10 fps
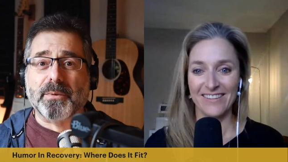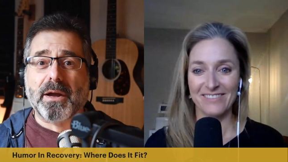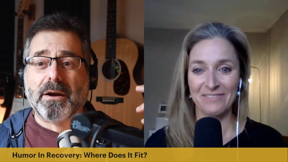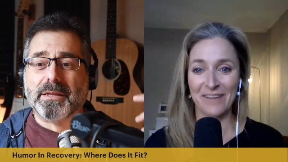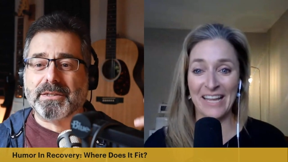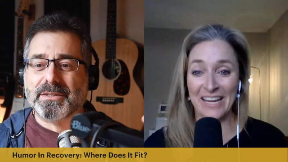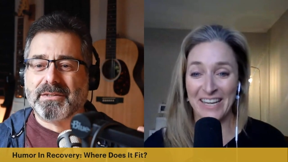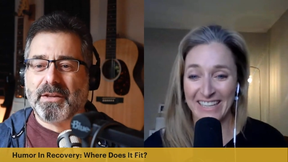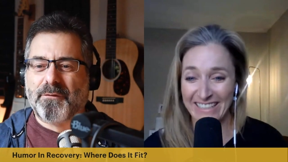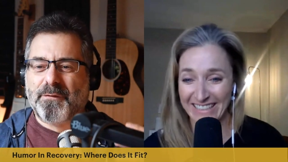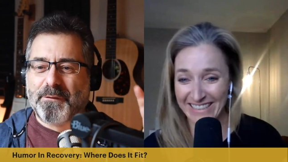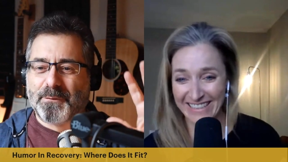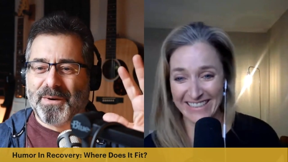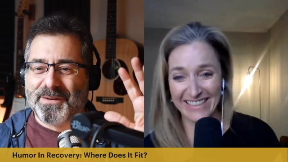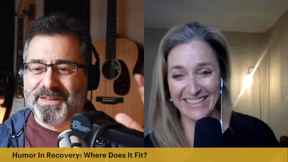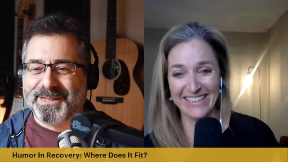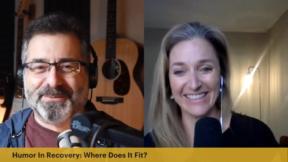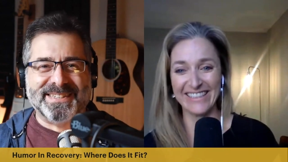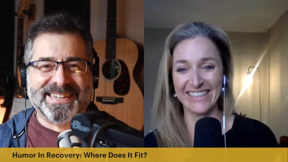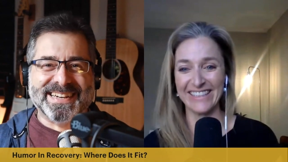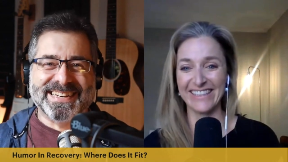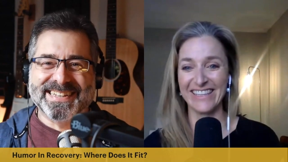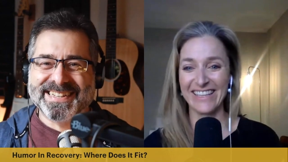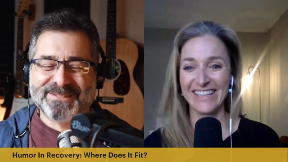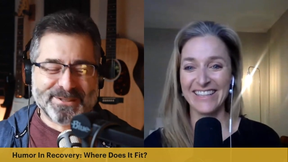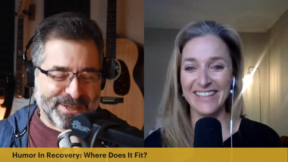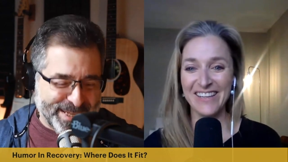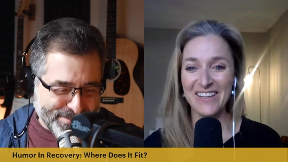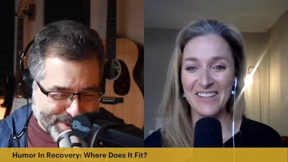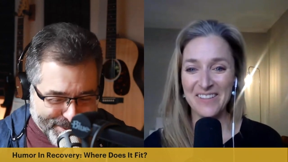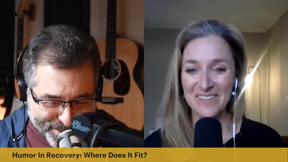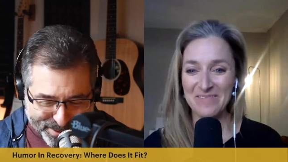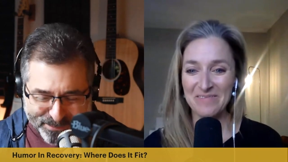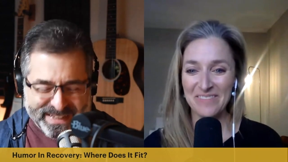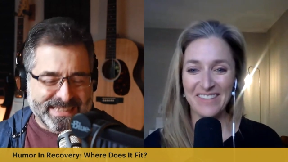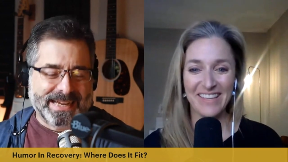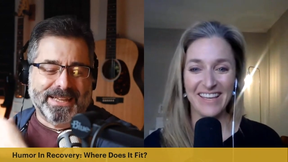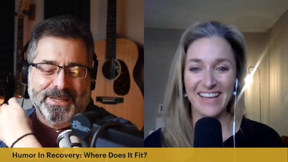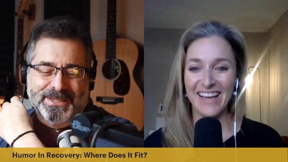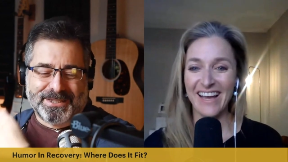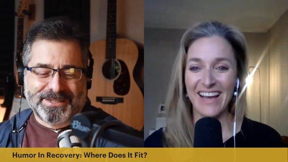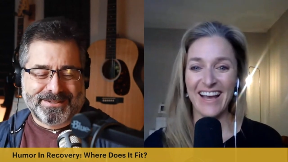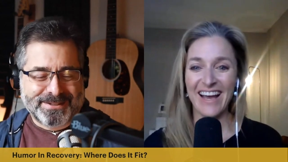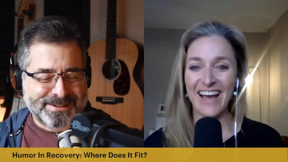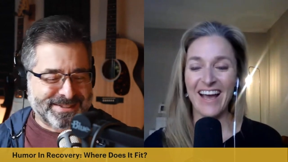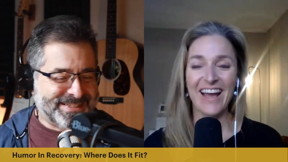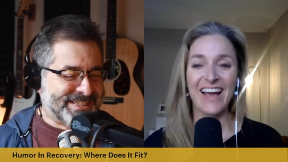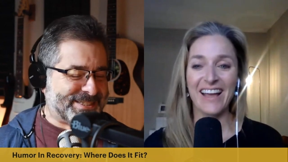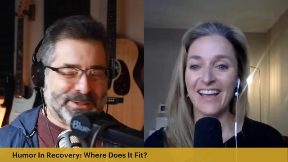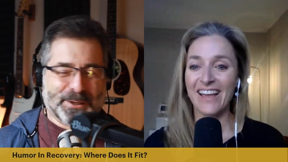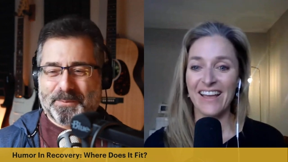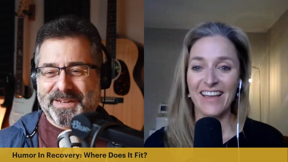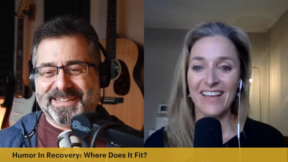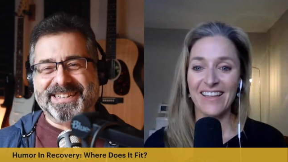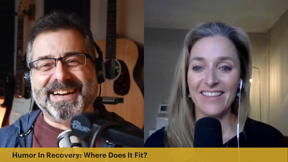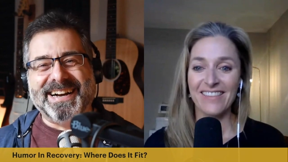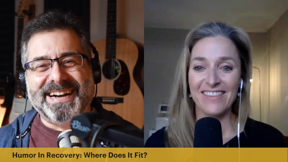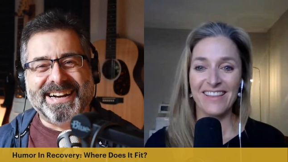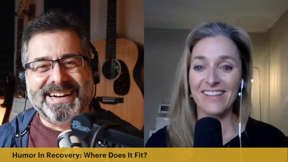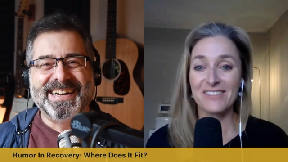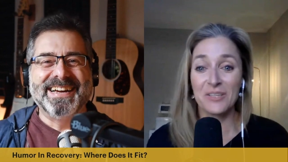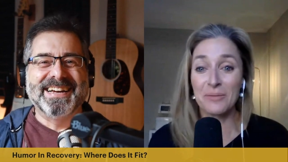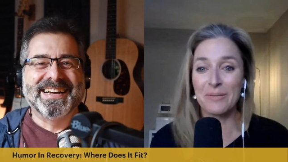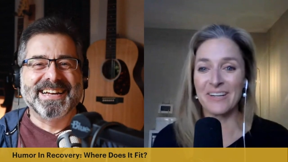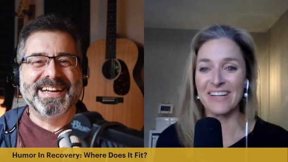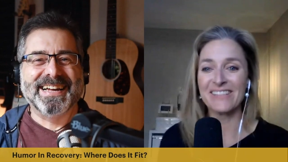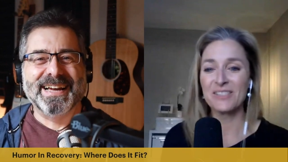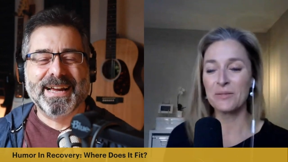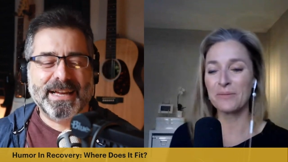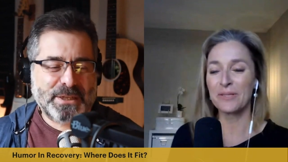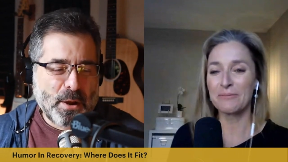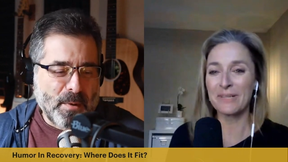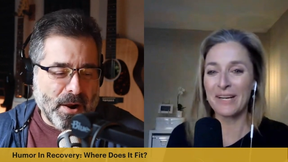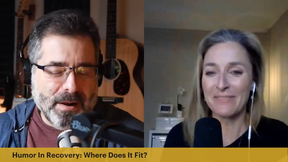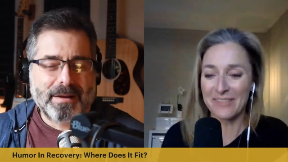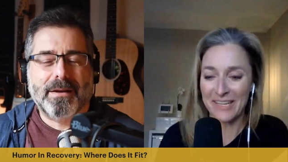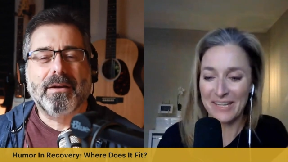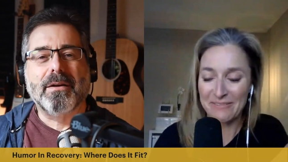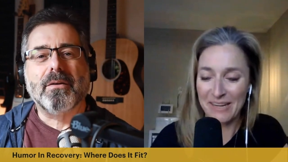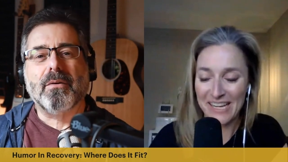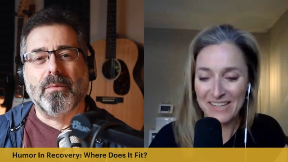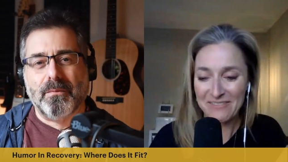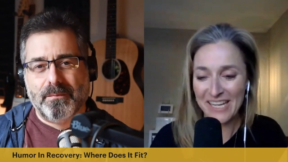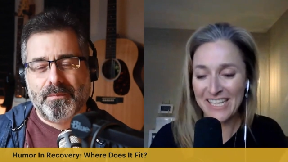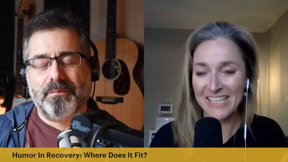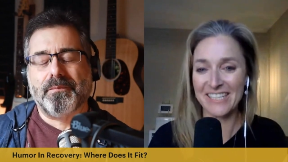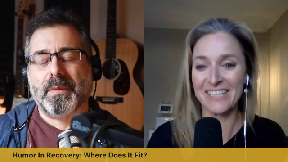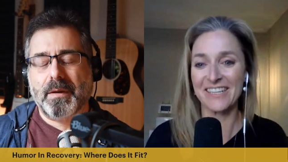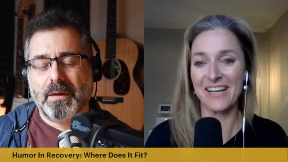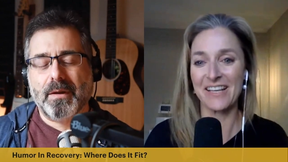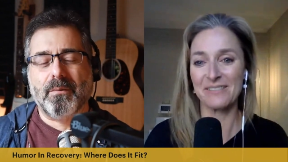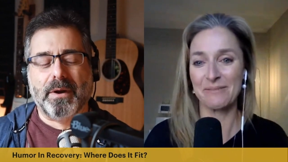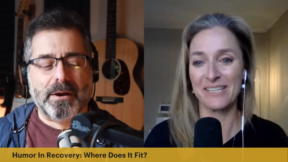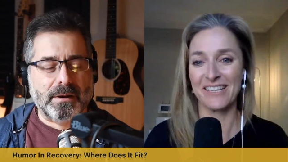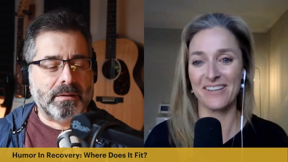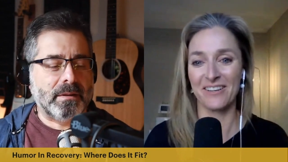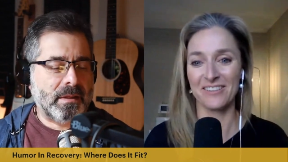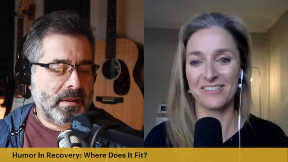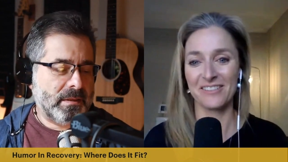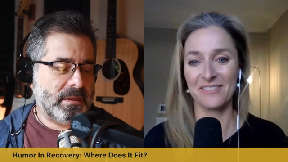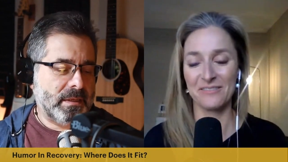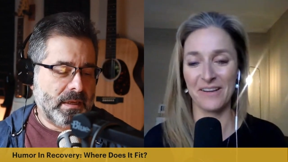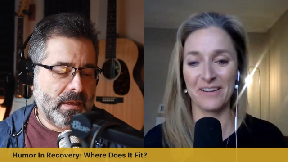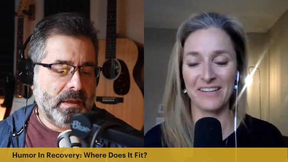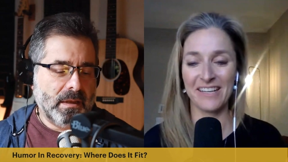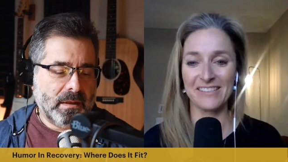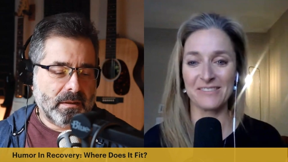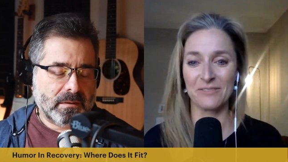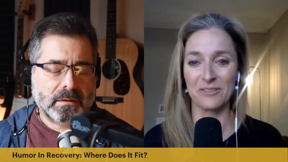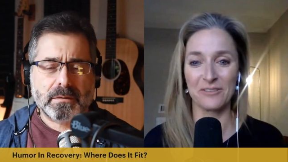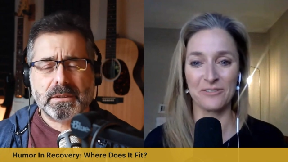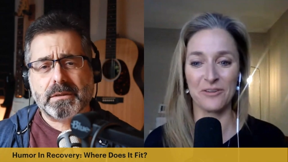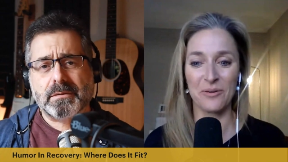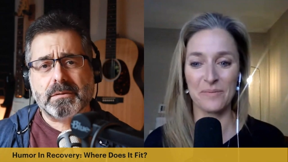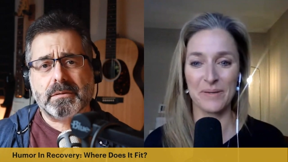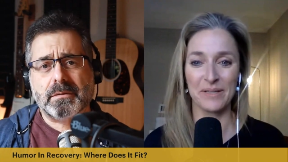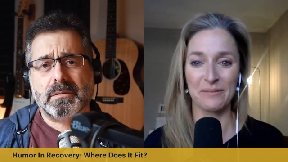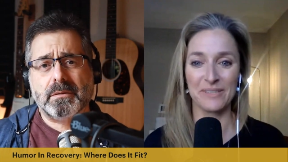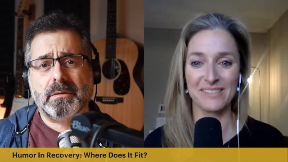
Speaker 1: we are. This is the fifth one of these we did. I'm just going to keep going with ridiculous, stupid.
Speaker 2: It's humor. It's humor and recovery, right? Right here, as we call ourselves Fire and Ice for no apparent